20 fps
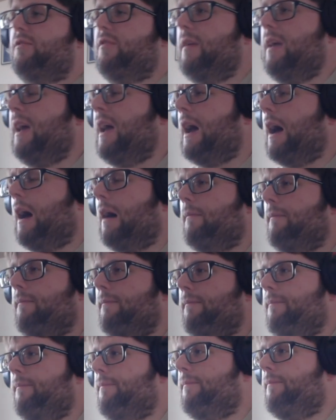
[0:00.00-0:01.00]
yeah,
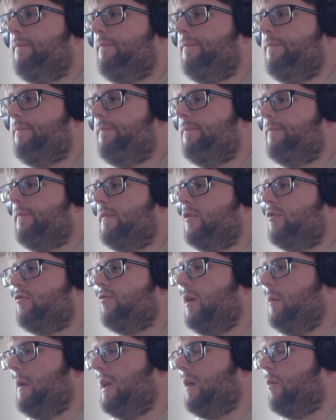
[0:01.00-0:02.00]

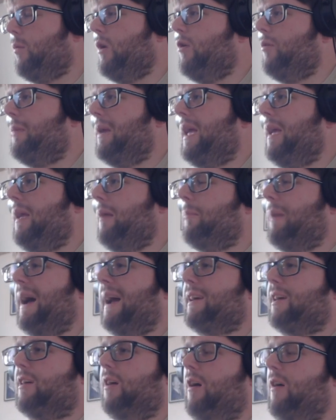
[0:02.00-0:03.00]
streaming will be
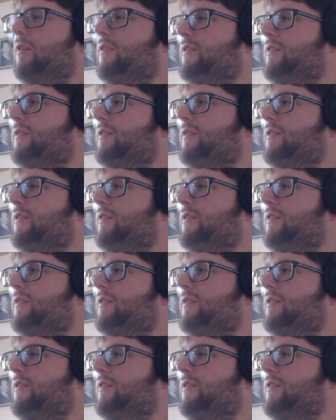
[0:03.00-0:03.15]
back on